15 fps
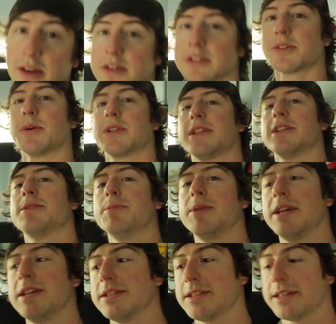So what this
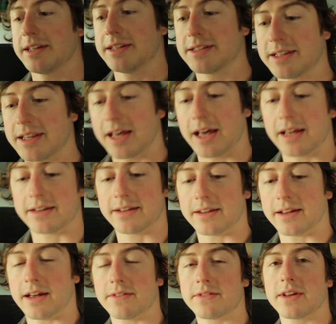means is that
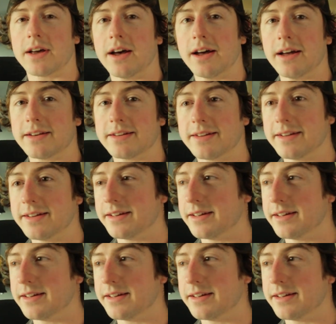I've got,